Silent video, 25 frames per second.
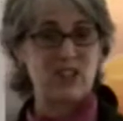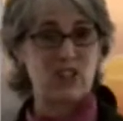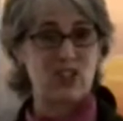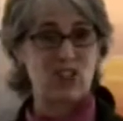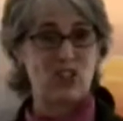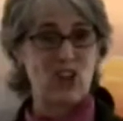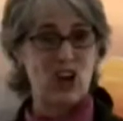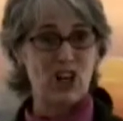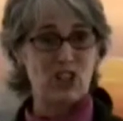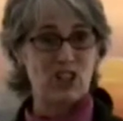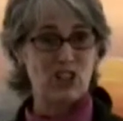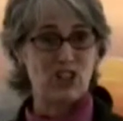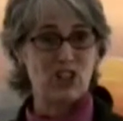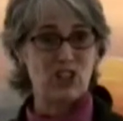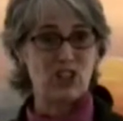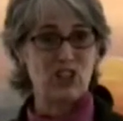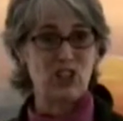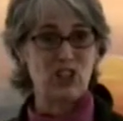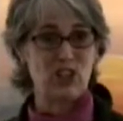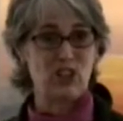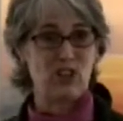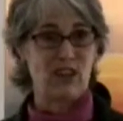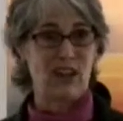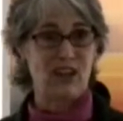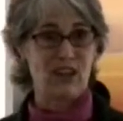this to talk to
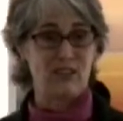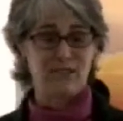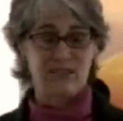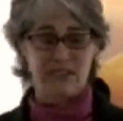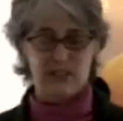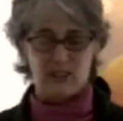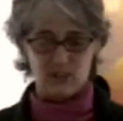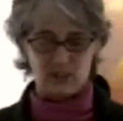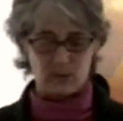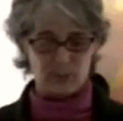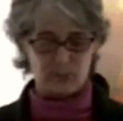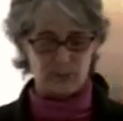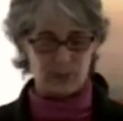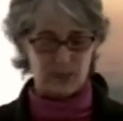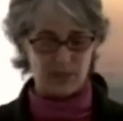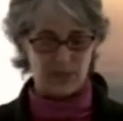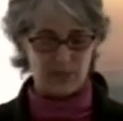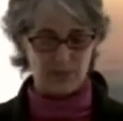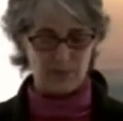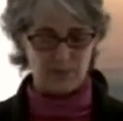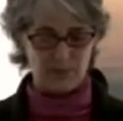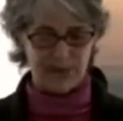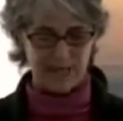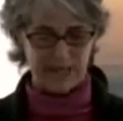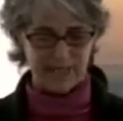you, and I found it
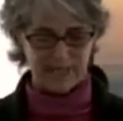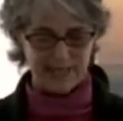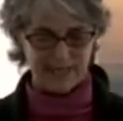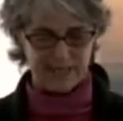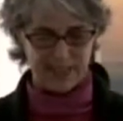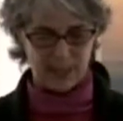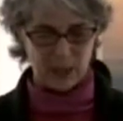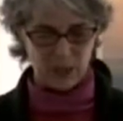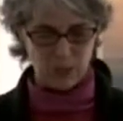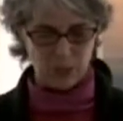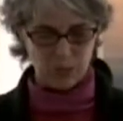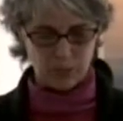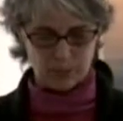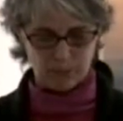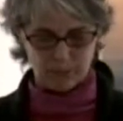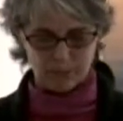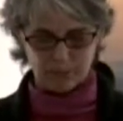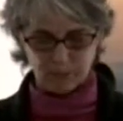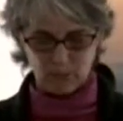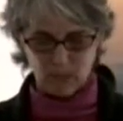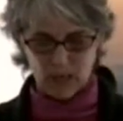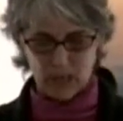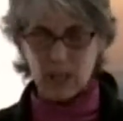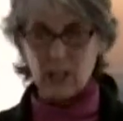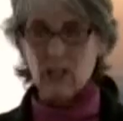pretty amazing.
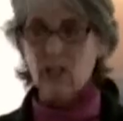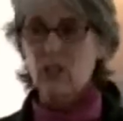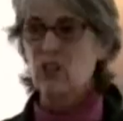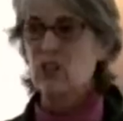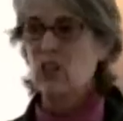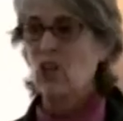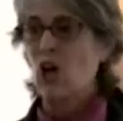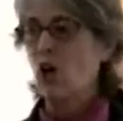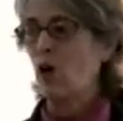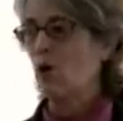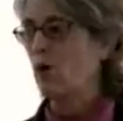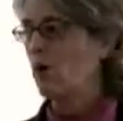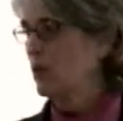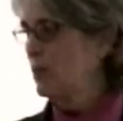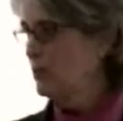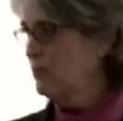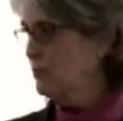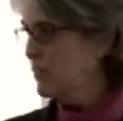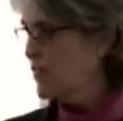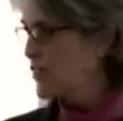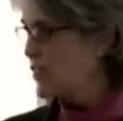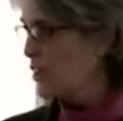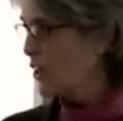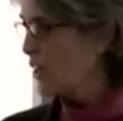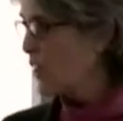So,
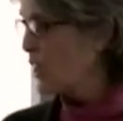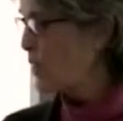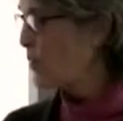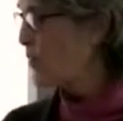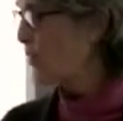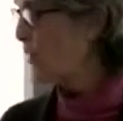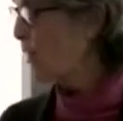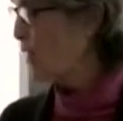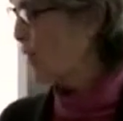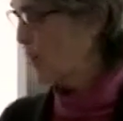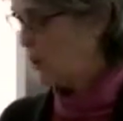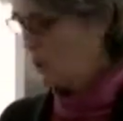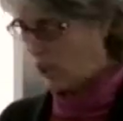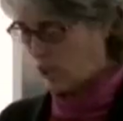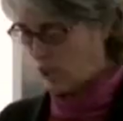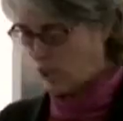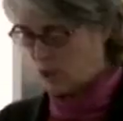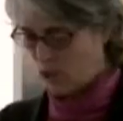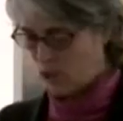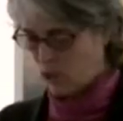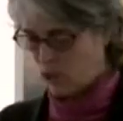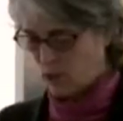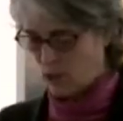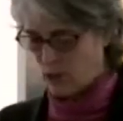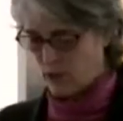starting with a
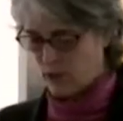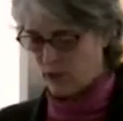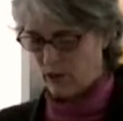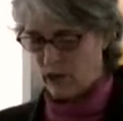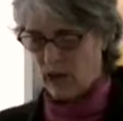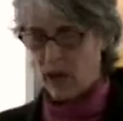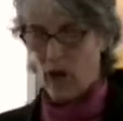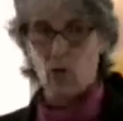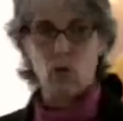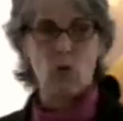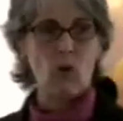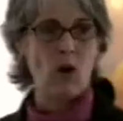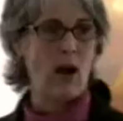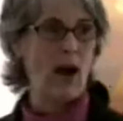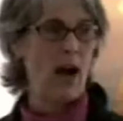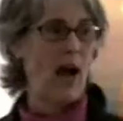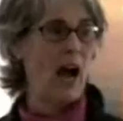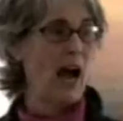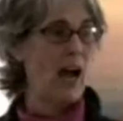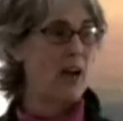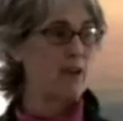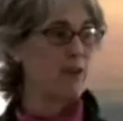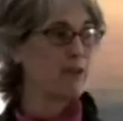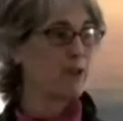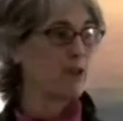Coca-Cola, you've got what?
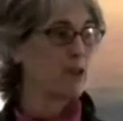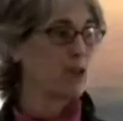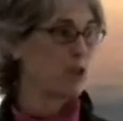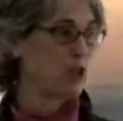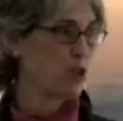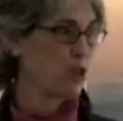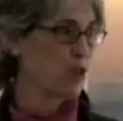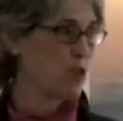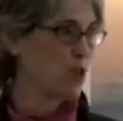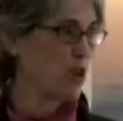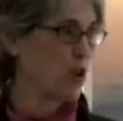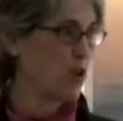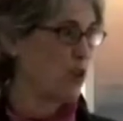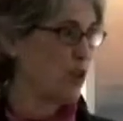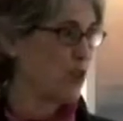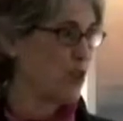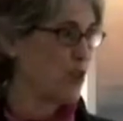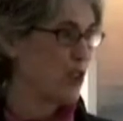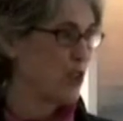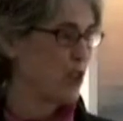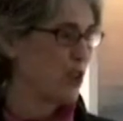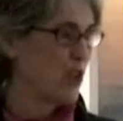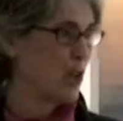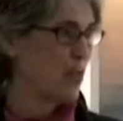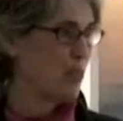High fructose corn
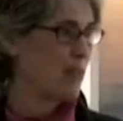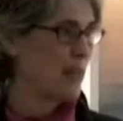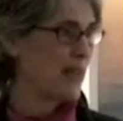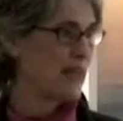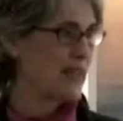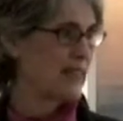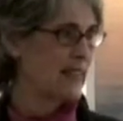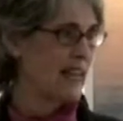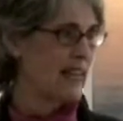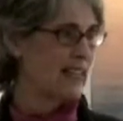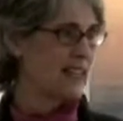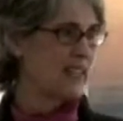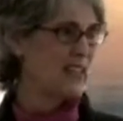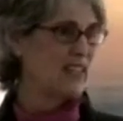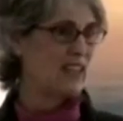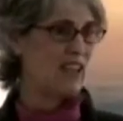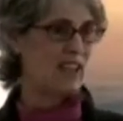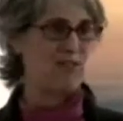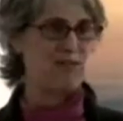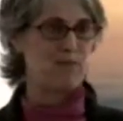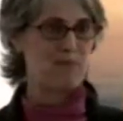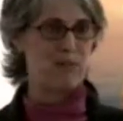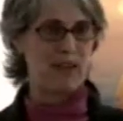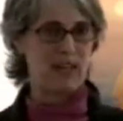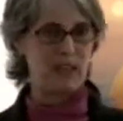syrup. That's that
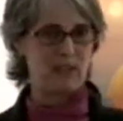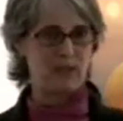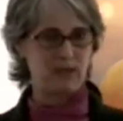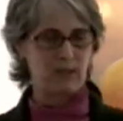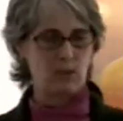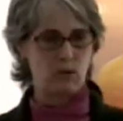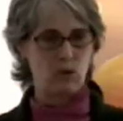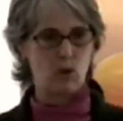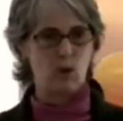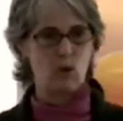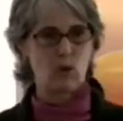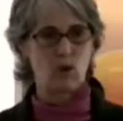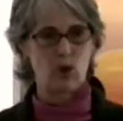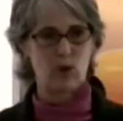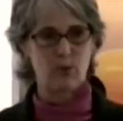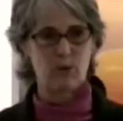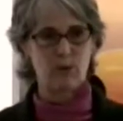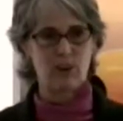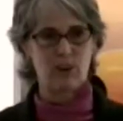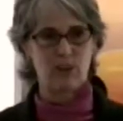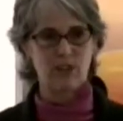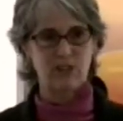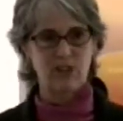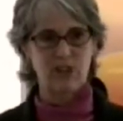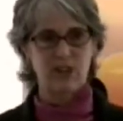stuff made from corn
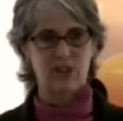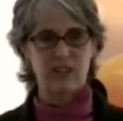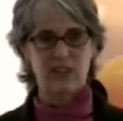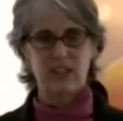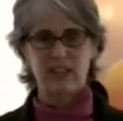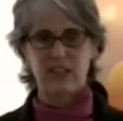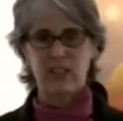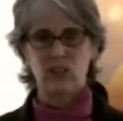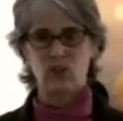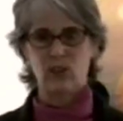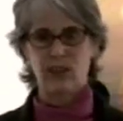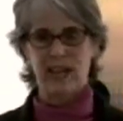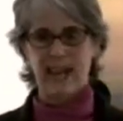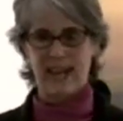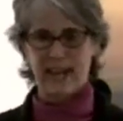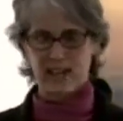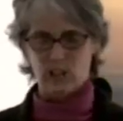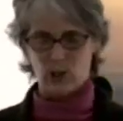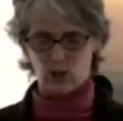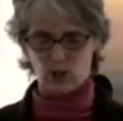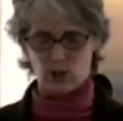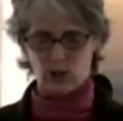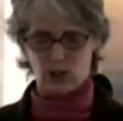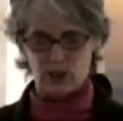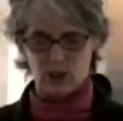processing that you
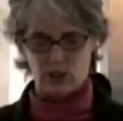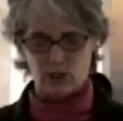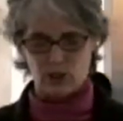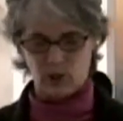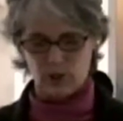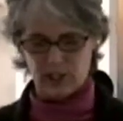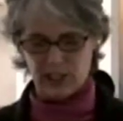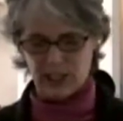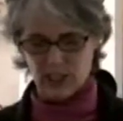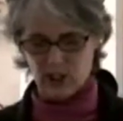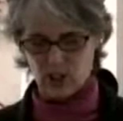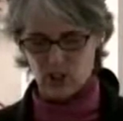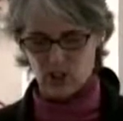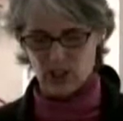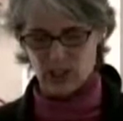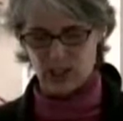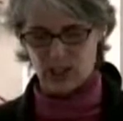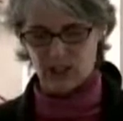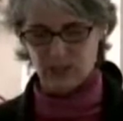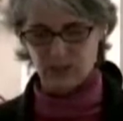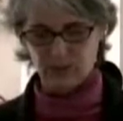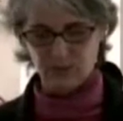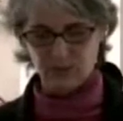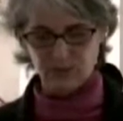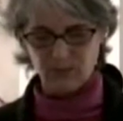can't do in your own
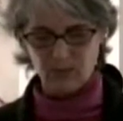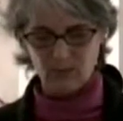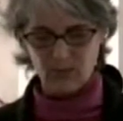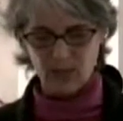kitchen.